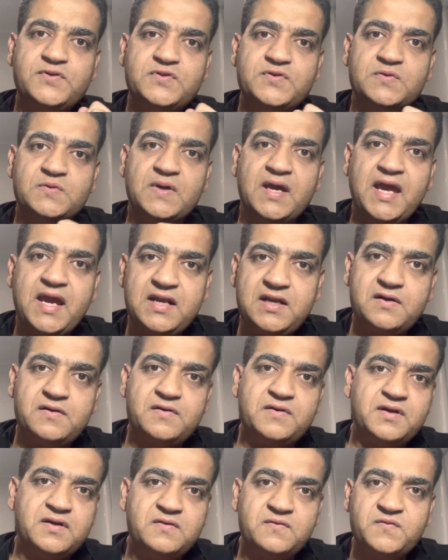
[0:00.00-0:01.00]
to
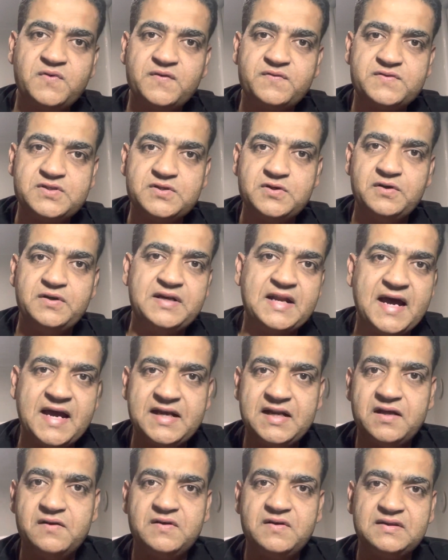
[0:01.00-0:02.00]
$850,000 or
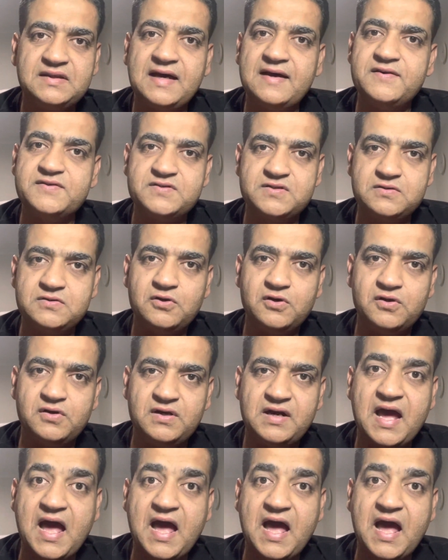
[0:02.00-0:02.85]
$900,000